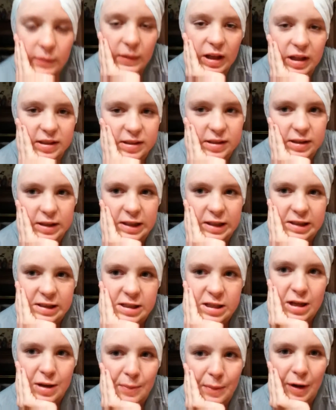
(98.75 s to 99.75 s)
because it needs
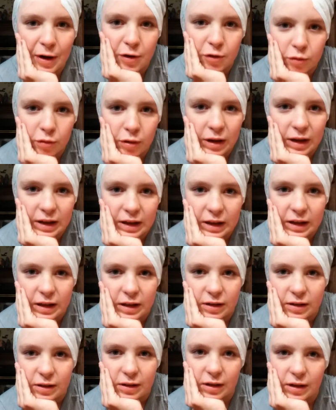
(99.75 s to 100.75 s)
to come out or I get
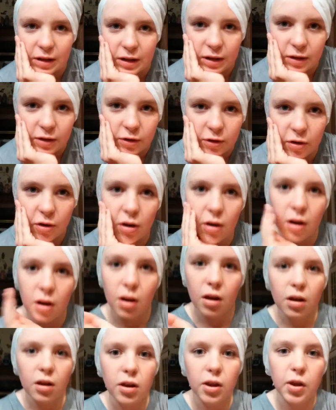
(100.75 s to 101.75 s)
another
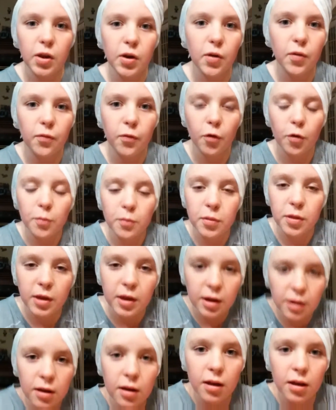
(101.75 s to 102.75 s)
uniform
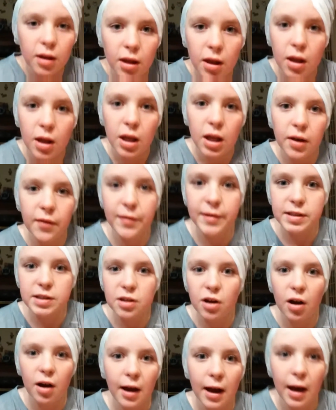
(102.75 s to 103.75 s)
thing. And if it's
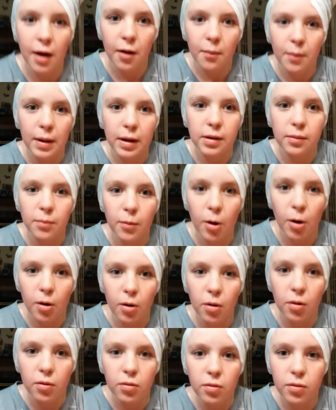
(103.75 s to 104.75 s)
not out by
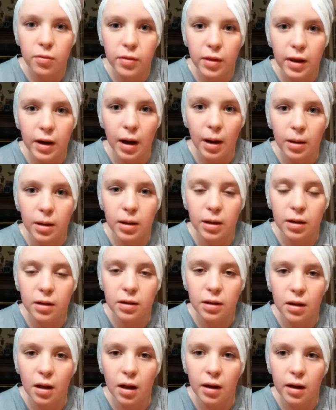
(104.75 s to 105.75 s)
tomorrow, then I
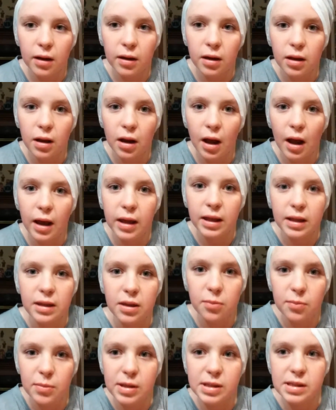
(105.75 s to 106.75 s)
get
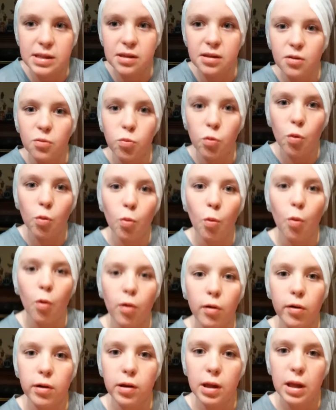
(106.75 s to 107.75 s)
to miss the
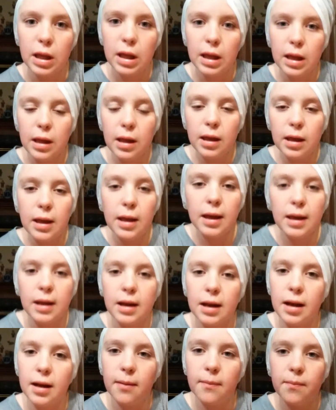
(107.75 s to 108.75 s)
reward,
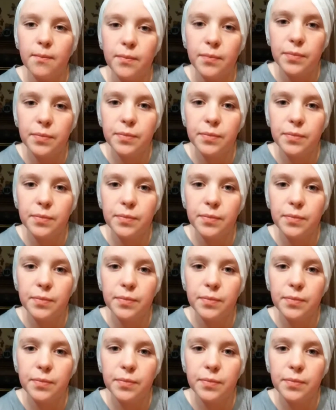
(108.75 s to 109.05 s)
and